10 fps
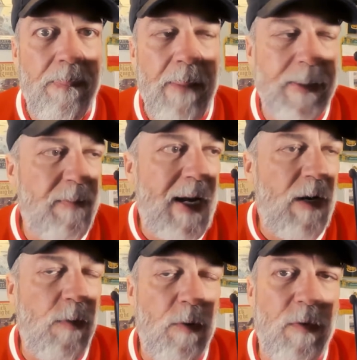Doesn't
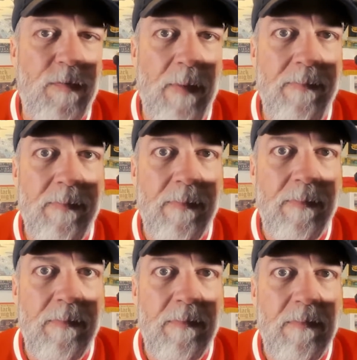matter where we're from.
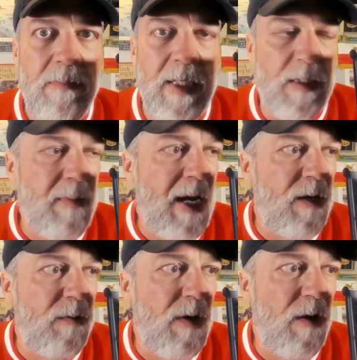Doesn't
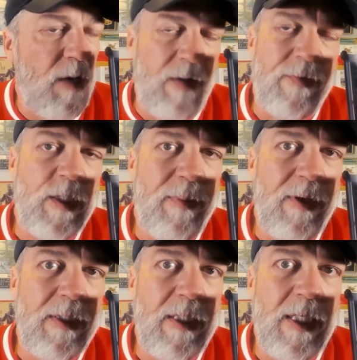matter our life
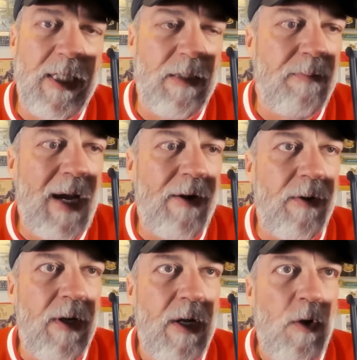experiences. It doesn't
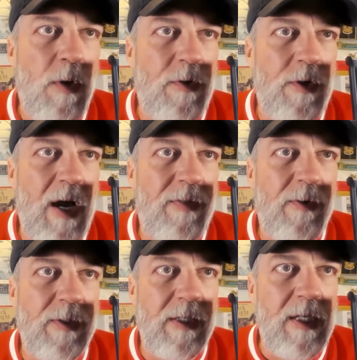matter whether or not
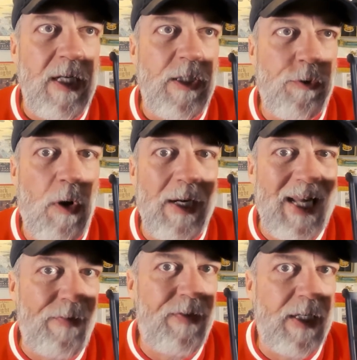there's a strong
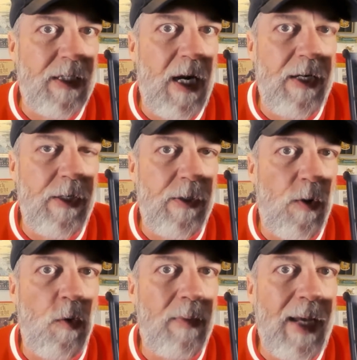ethnic tie to your
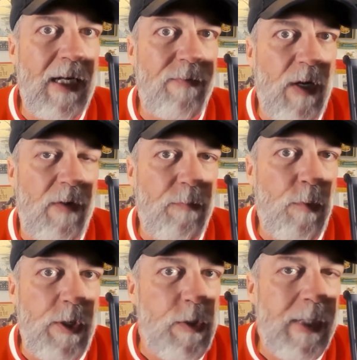homeland, of
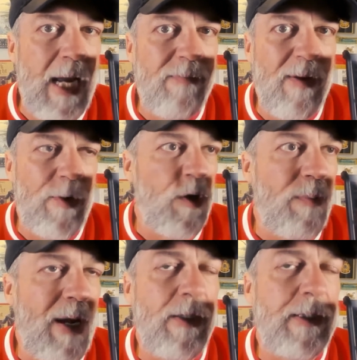where you came from, or your
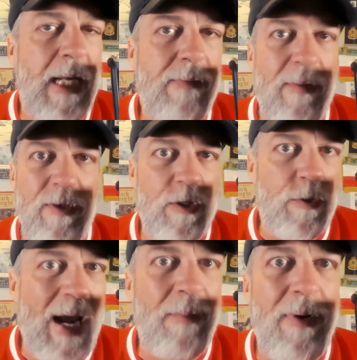parents came from, or your
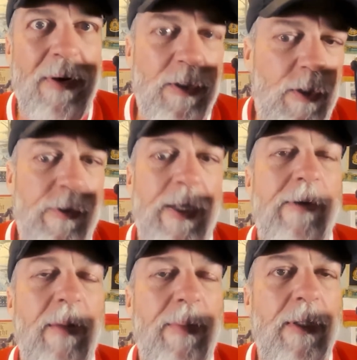grandparents, or your
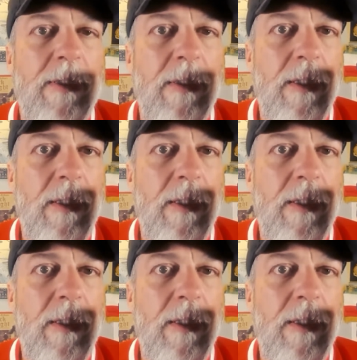great-grandparents.